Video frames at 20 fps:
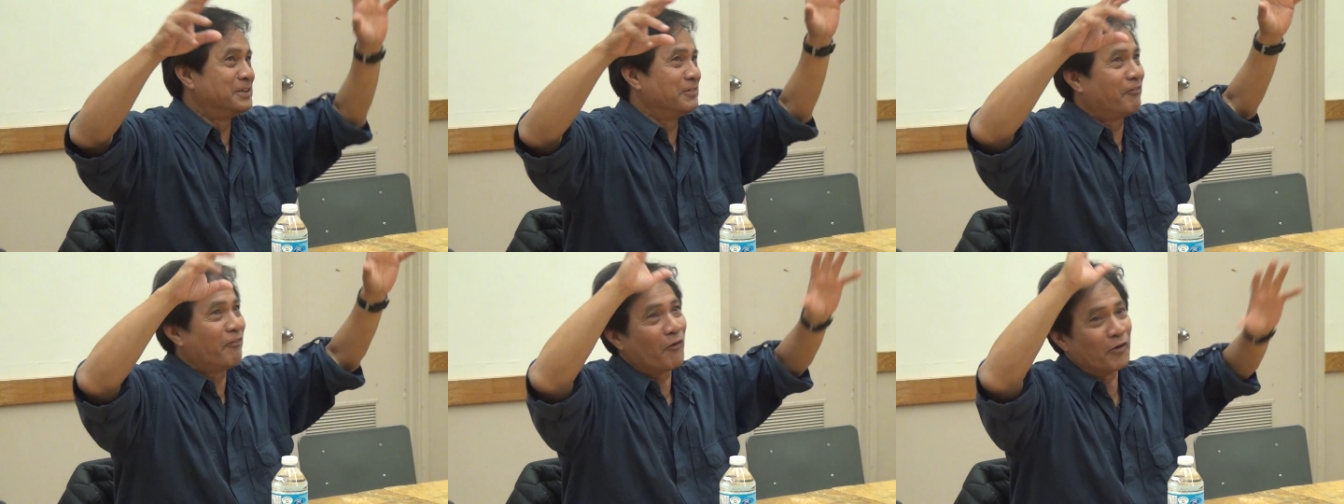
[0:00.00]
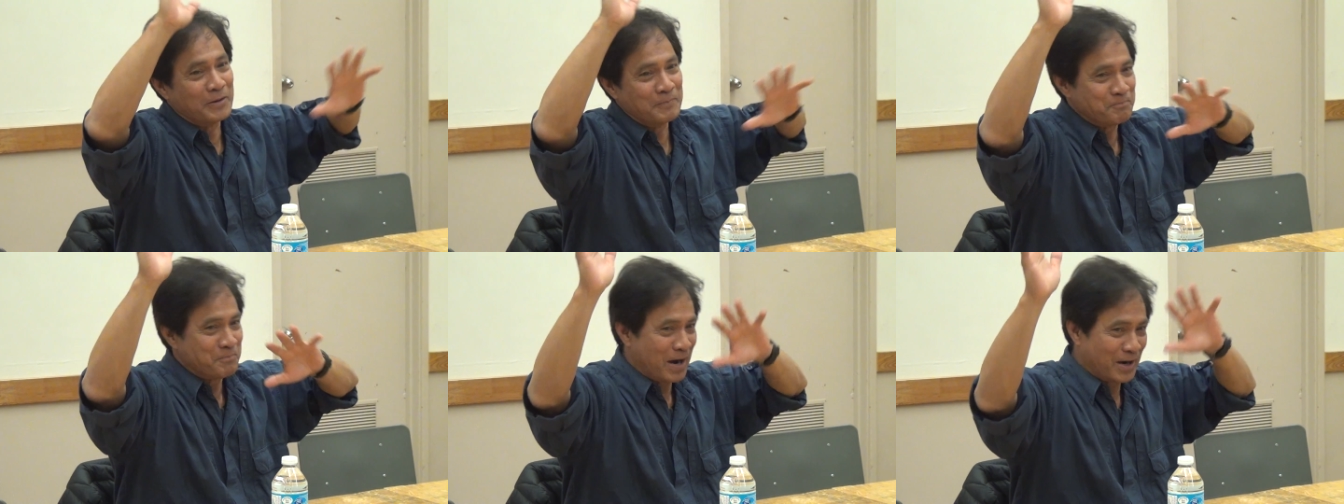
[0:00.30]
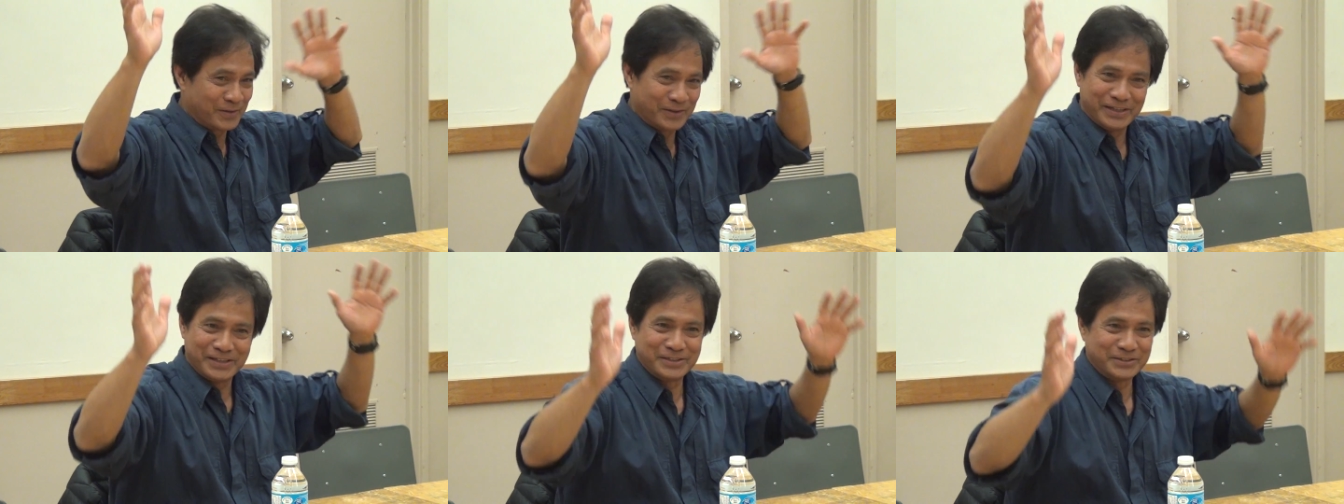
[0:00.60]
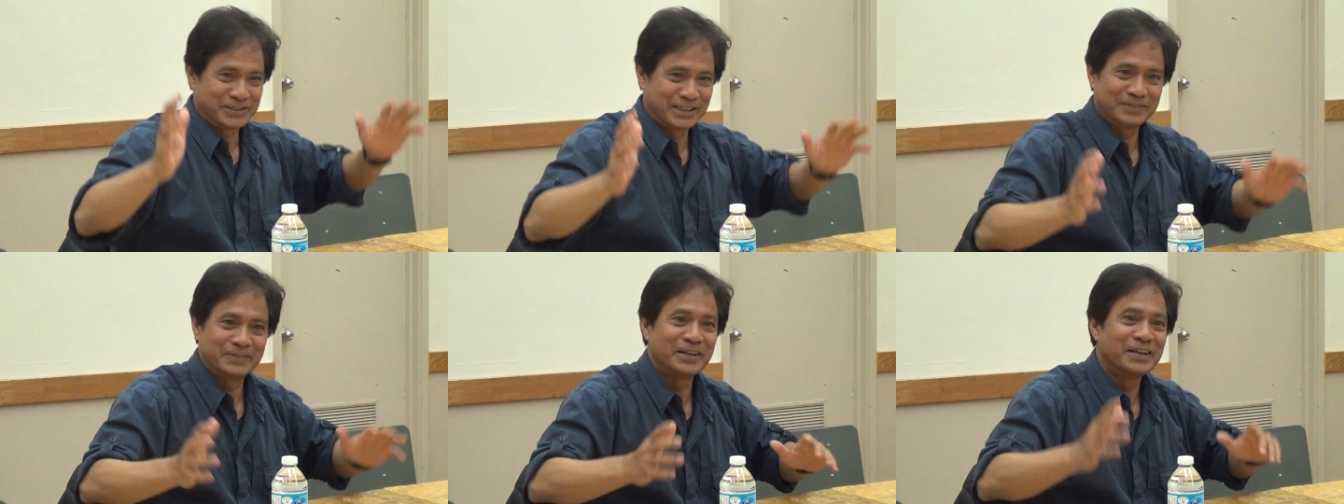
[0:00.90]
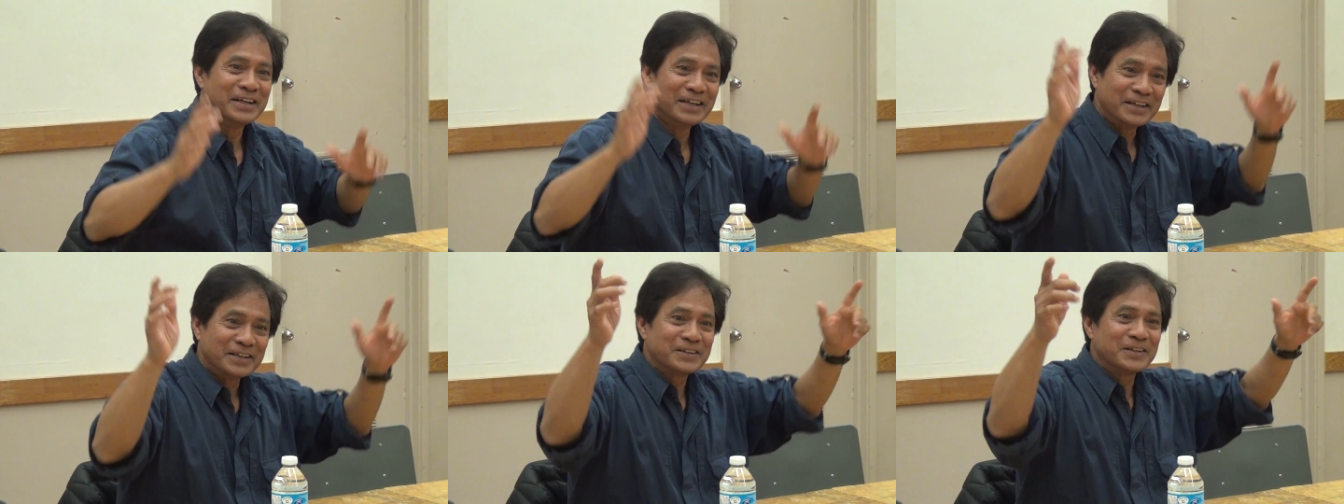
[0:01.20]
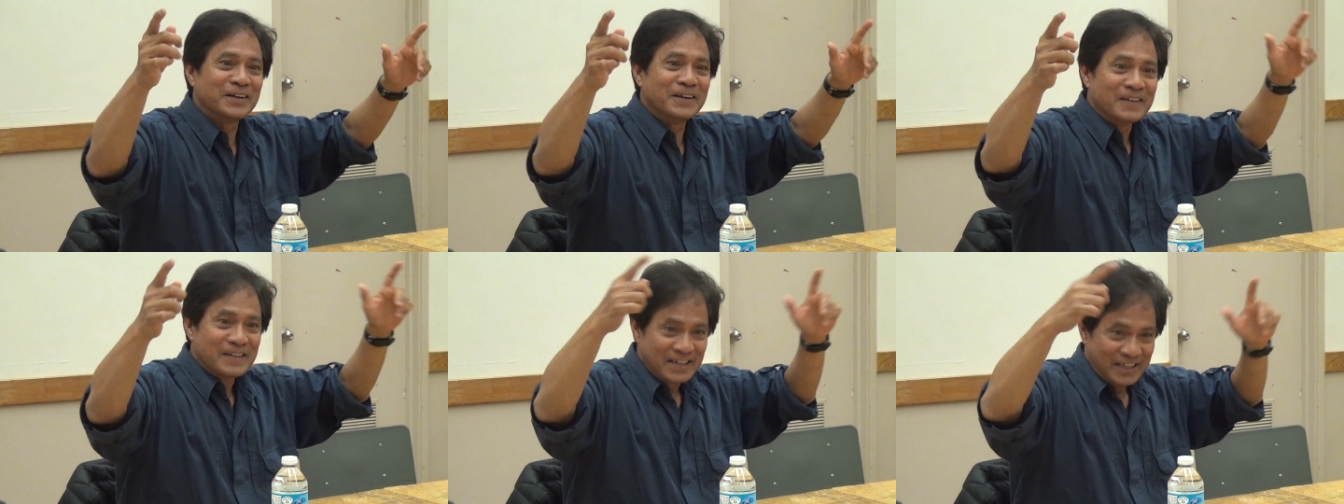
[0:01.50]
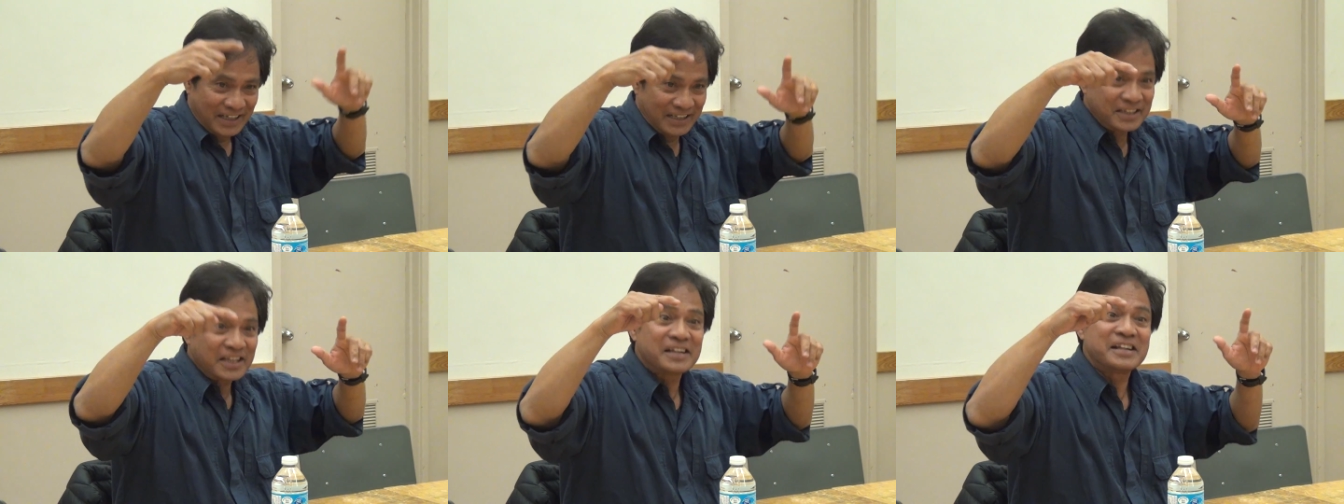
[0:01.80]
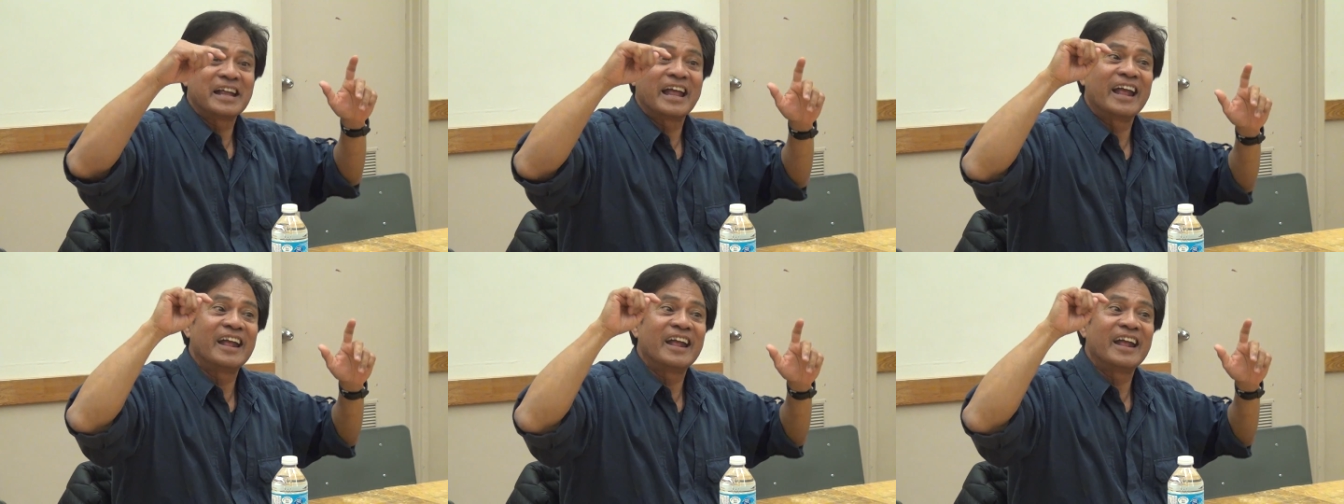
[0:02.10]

to the foreign powers of the speak. So it is